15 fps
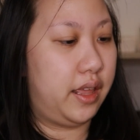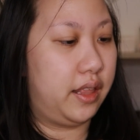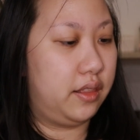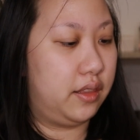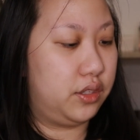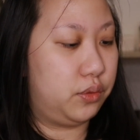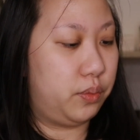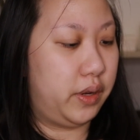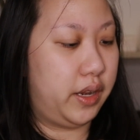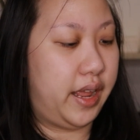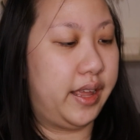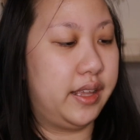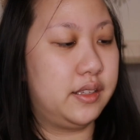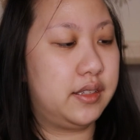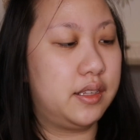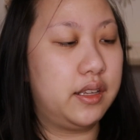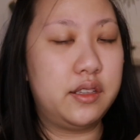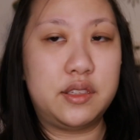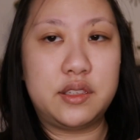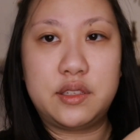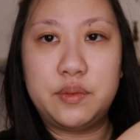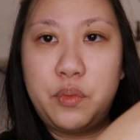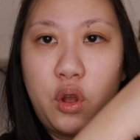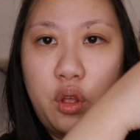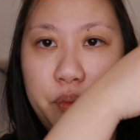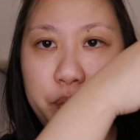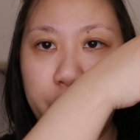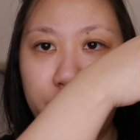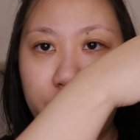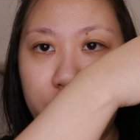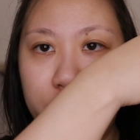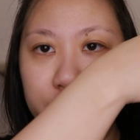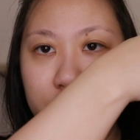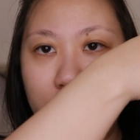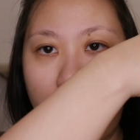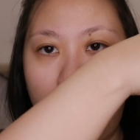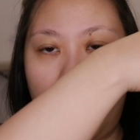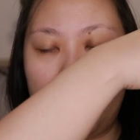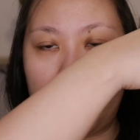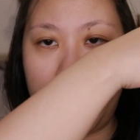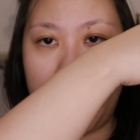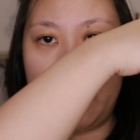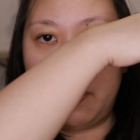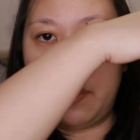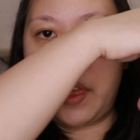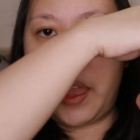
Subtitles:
And this one has a small mirror on top and